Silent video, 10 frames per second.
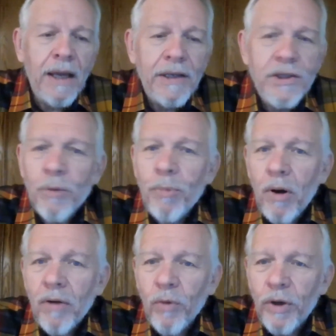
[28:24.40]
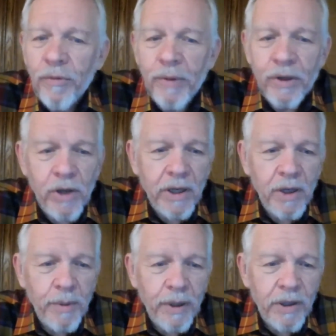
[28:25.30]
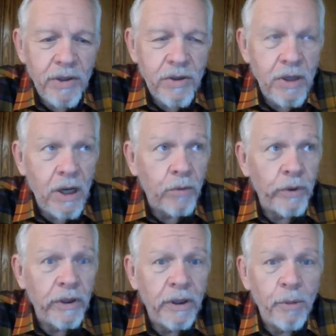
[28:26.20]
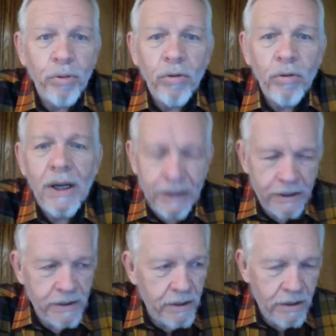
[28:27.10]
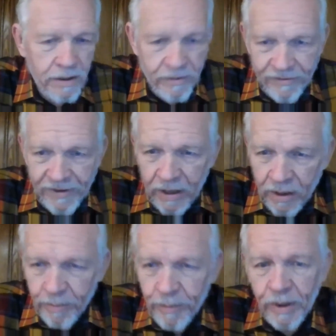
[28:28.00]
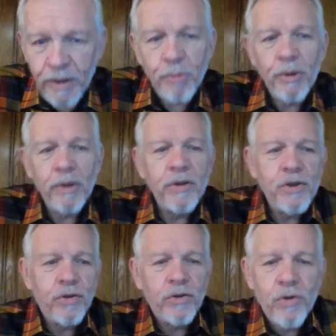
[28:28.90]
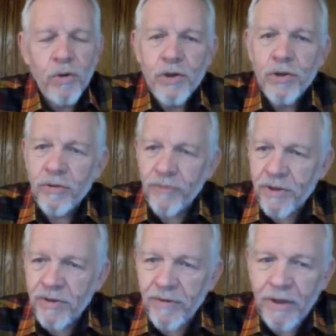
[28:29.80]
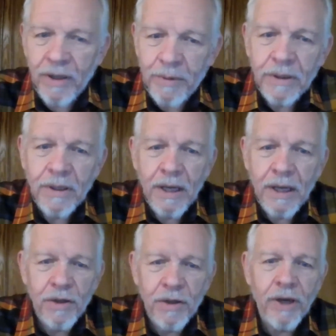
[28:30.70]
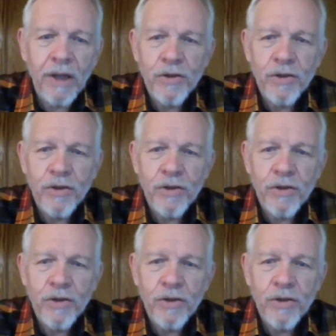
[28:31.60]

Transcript: So part of what you've been talking about is not really product development, but sort of service development. And you've got